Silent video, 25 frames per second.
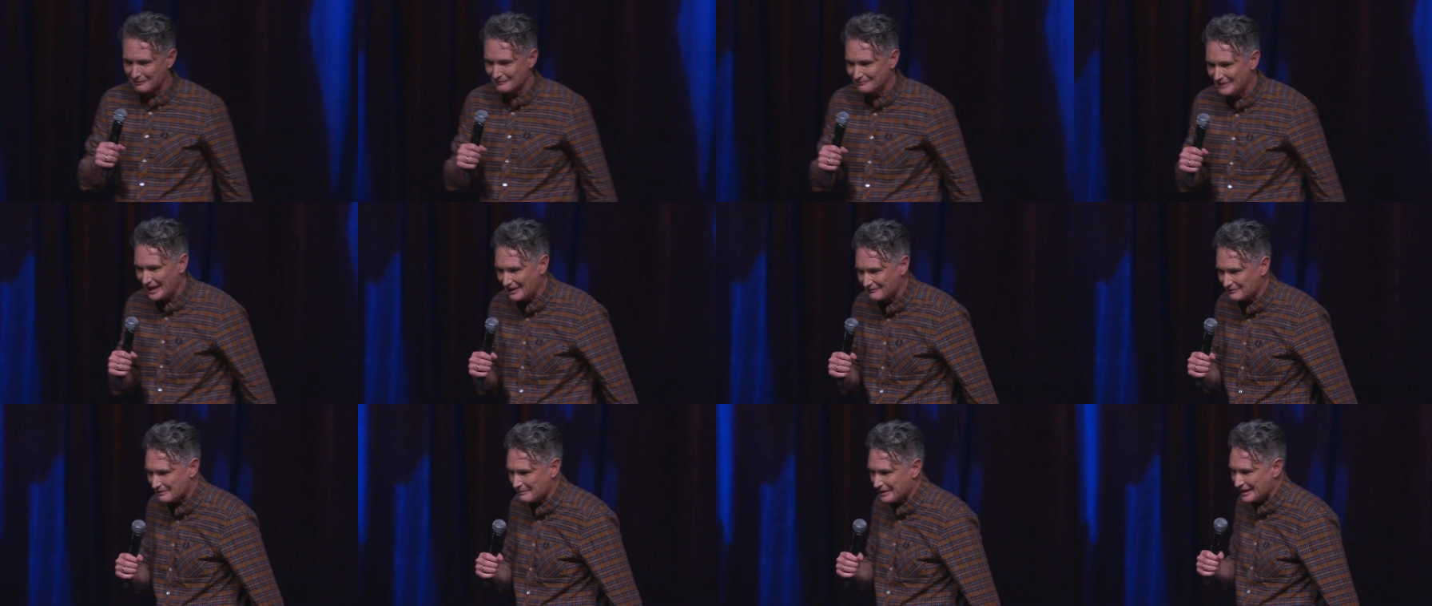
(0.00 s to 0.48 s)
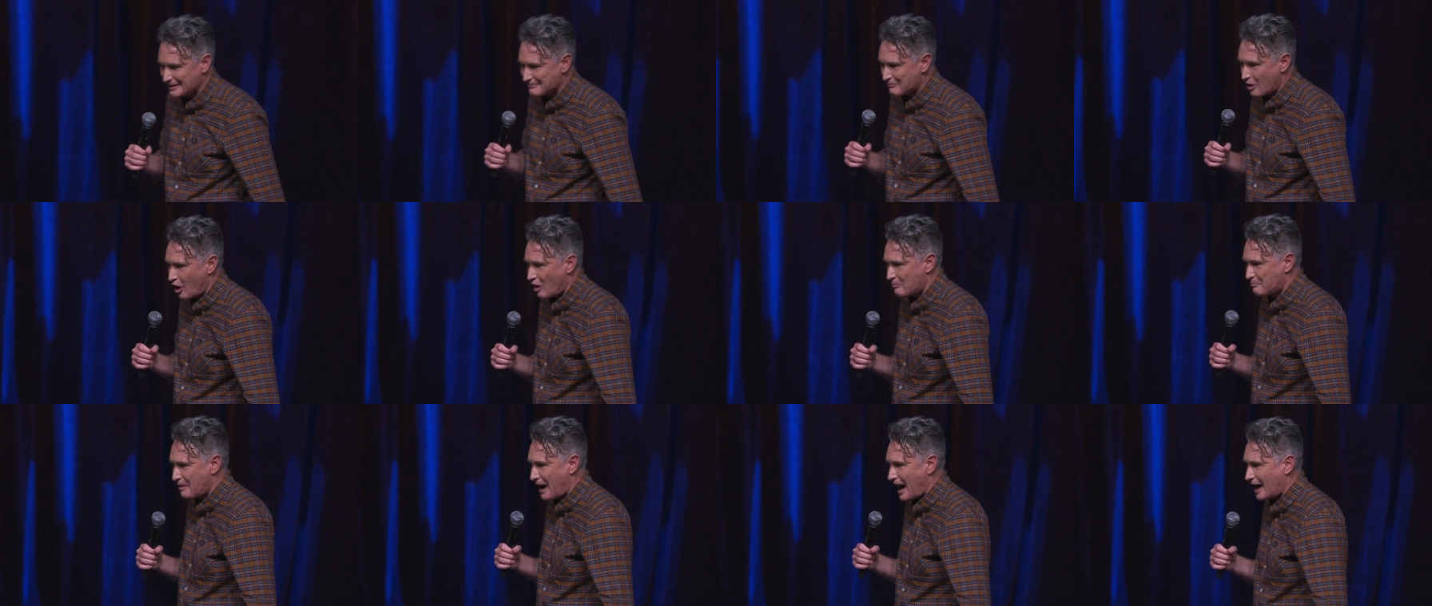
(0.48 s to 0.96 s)
I've never been
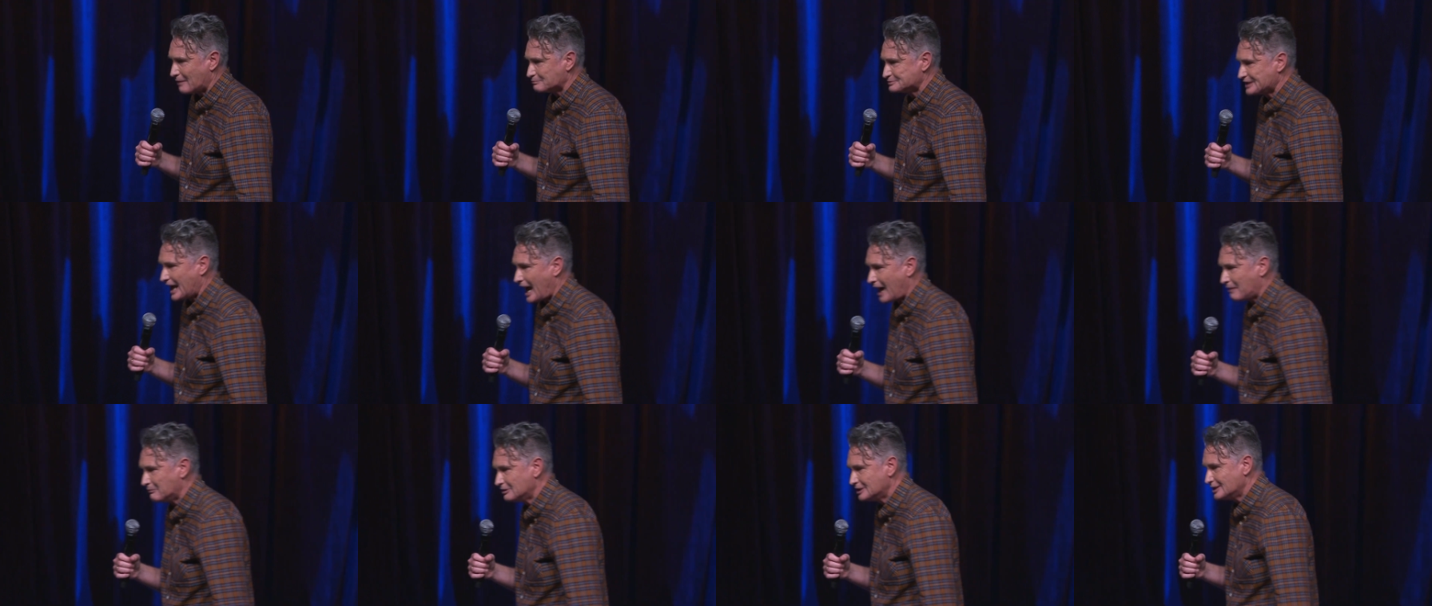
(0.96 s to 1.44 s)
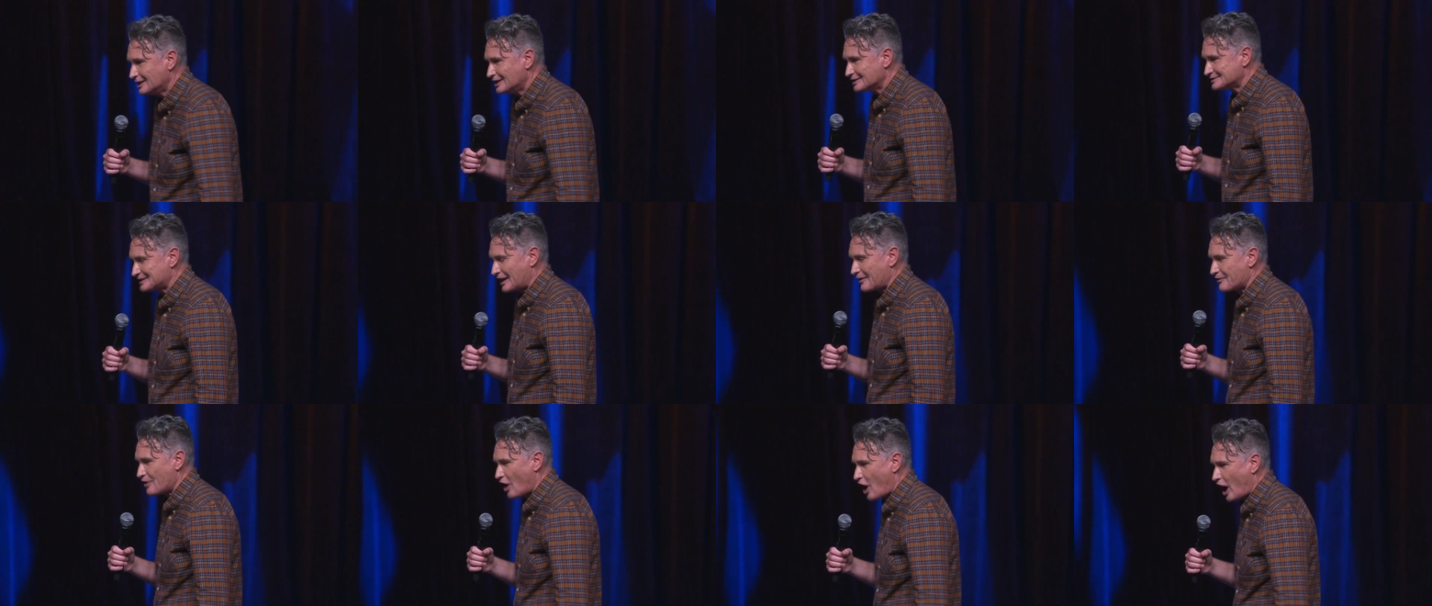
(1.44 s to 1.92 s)
more pumped up. It's
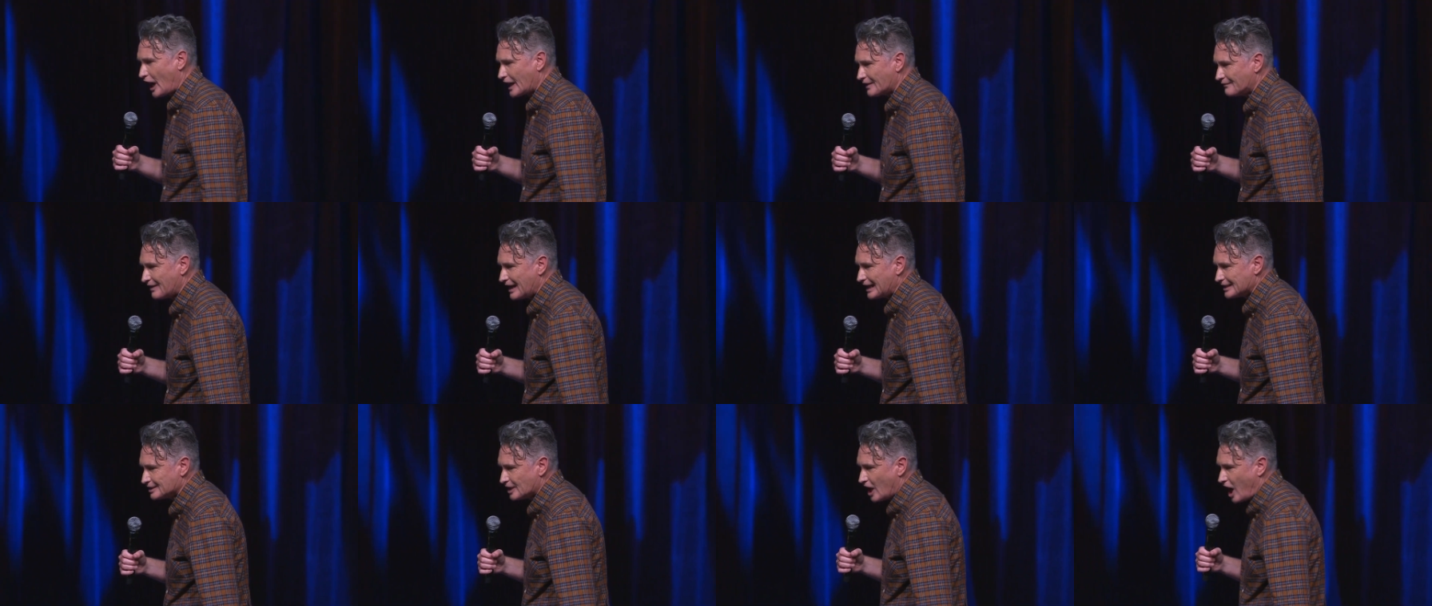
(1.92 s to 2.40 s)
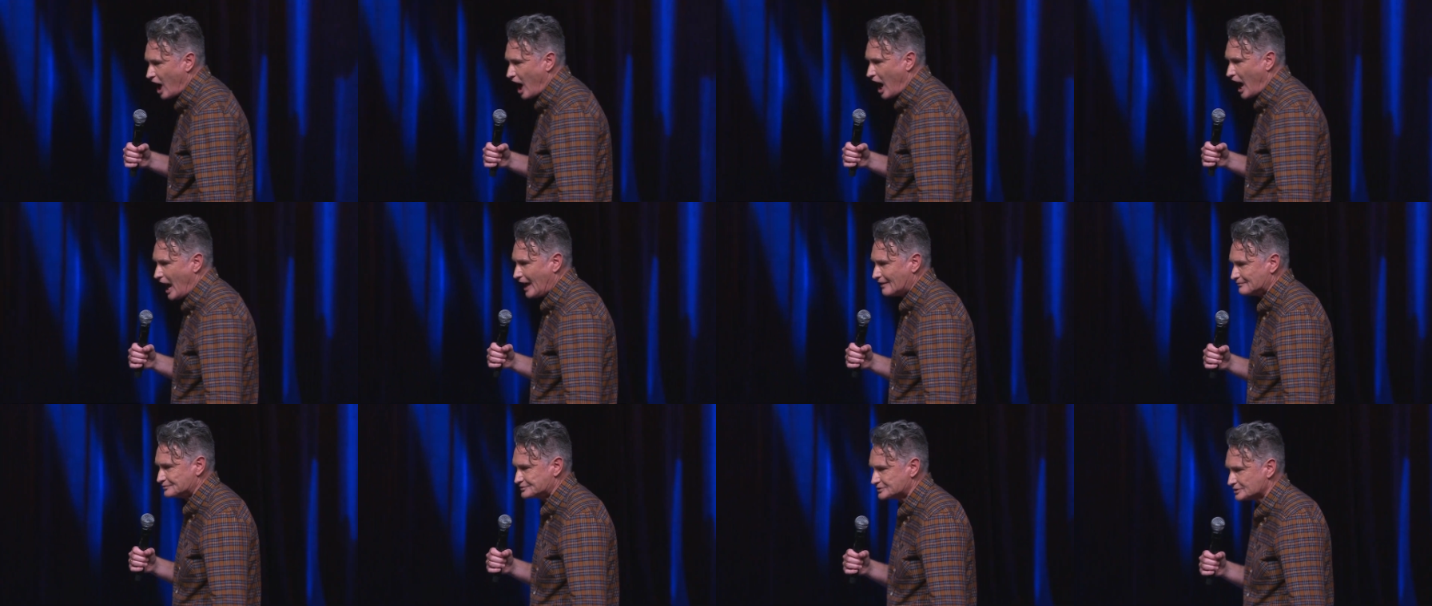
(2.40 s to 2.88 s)
the night of our
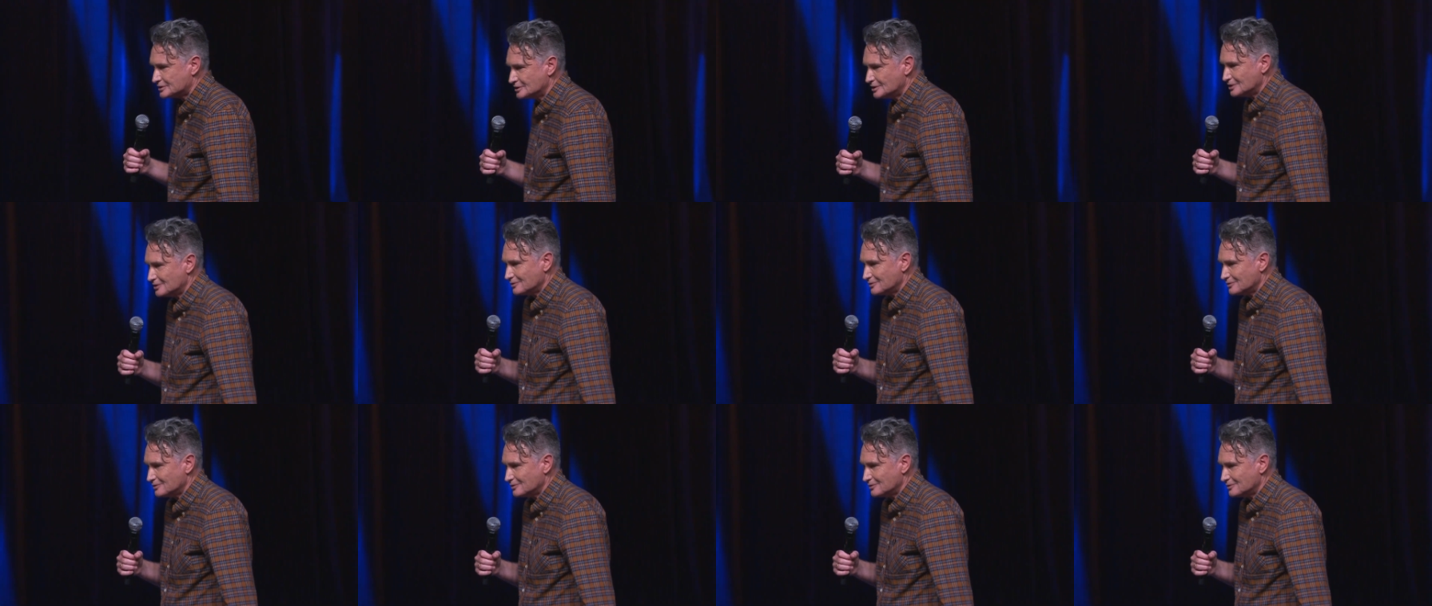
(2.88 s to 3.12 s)
lives.